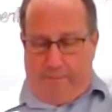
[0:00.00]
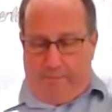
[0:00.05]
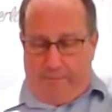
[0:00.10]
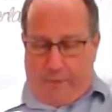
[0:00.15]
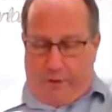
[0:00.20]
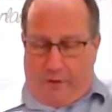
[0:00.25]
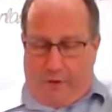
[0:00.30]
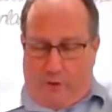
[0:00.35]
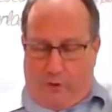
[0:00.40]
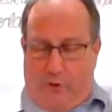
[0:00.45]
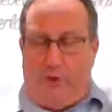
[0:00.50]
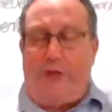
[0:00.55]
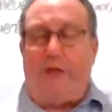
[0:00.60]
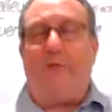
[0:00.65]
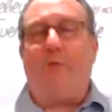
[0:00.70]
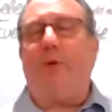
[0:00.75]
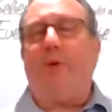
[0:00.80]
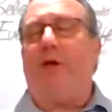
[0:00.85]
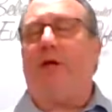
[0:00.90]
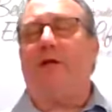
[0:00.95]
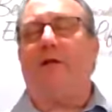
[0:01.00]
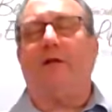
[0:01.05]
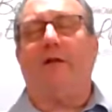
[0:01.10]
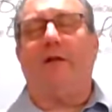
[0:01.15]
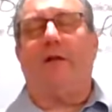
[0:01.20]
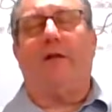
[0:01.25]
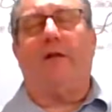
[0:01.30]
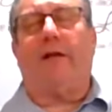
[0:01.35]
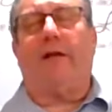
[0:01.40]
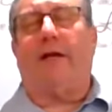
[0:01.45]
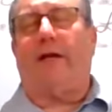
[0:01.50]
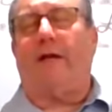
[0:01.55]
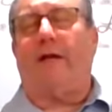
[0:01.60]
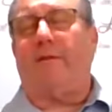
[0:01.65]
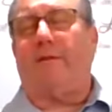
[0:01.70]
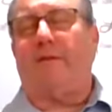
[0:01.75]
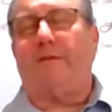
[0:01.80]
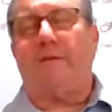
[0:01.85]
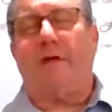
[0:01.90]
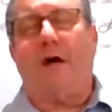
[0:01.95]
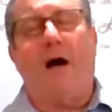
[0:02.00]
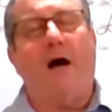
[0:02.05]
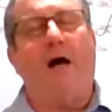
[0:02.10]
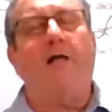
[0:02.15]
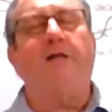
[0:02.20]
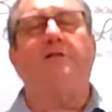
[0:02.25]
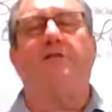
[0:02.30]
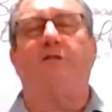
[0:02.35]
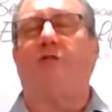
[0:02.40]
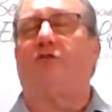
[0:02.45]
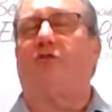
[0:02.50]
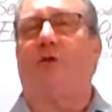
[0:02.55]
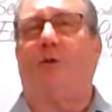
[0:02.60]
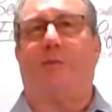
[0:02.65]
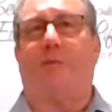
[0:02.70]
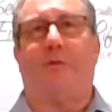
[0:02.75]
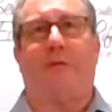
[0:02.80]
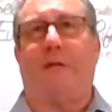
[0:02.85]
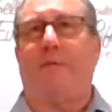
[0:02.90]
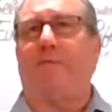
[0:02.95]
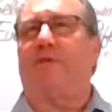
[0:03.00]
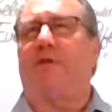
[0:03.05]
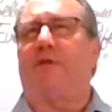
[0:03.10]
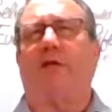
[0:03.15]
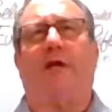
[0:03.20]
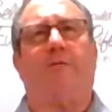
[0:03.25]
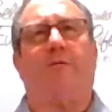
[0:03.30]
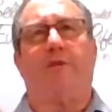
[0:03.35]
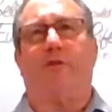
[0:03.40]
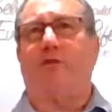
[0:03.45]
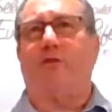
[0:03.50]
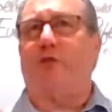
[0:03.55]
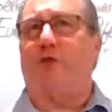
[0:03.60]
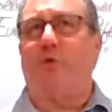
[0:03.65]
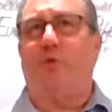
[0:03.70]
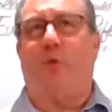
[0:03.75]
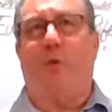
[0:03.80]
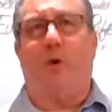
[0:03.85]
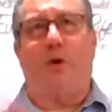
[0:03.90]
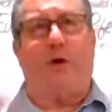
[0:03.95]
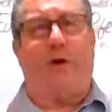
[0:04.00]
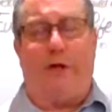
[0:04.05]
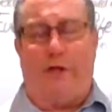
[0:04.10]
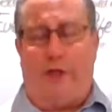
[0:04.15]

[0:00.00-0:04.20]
But learn, and we could look at tons of scriptures. I'm just going to give you two, one on